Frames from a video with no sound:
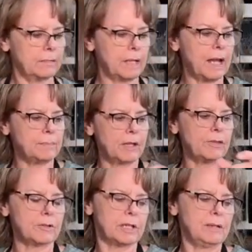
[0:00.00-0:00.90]

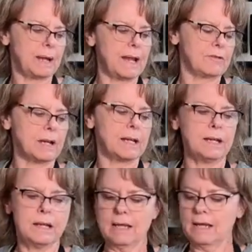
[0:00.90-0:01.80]
9x13 pan
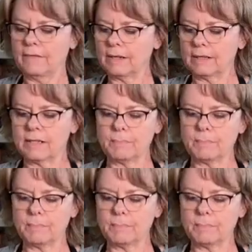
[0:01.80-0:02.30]
ready. I've got this